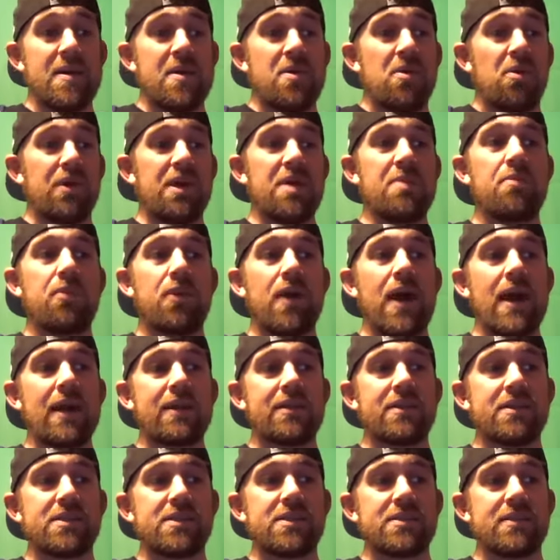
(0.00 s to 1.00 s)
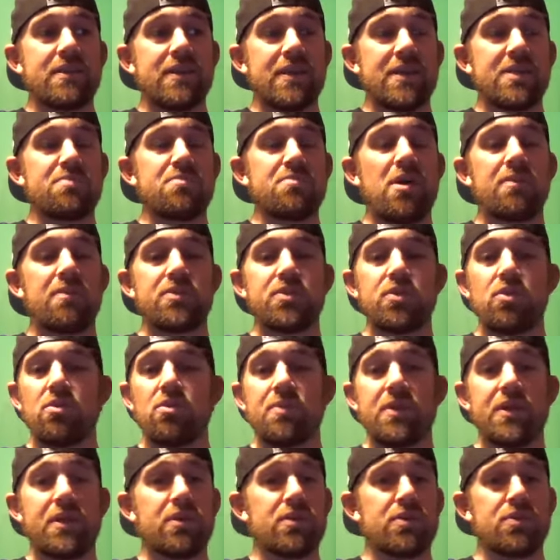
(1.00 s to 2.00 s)
Well, he practiced. His mom told him,
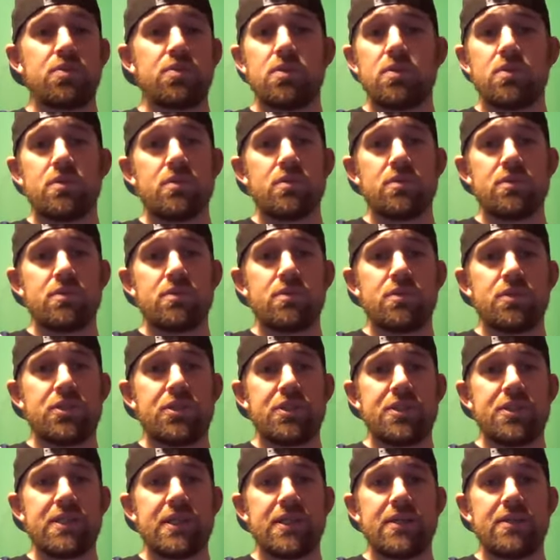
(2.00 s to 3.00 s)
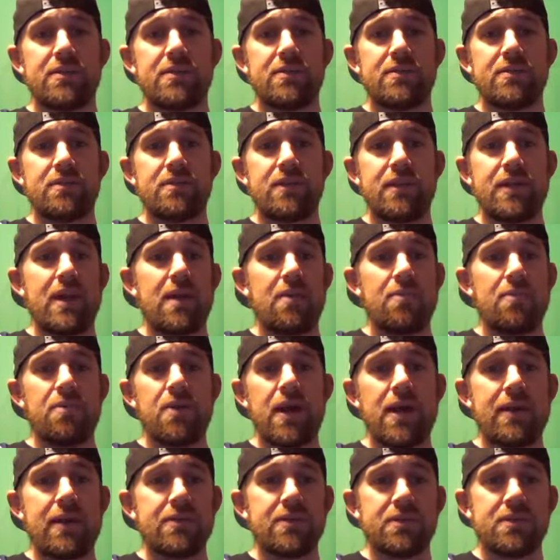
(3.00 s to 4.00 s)
he goes, well, she said, you got to
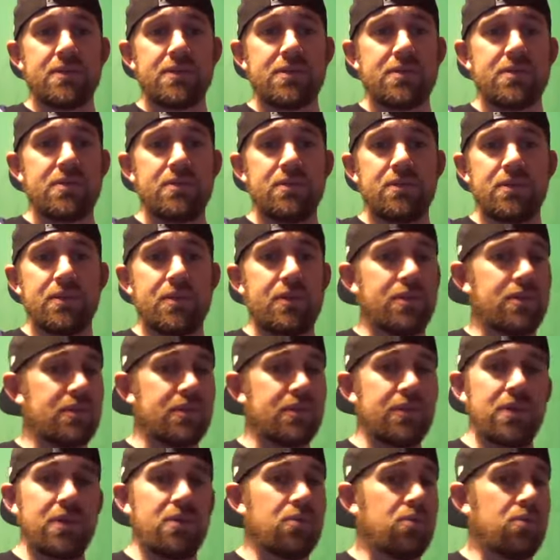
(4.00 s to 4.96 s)
practice, you know,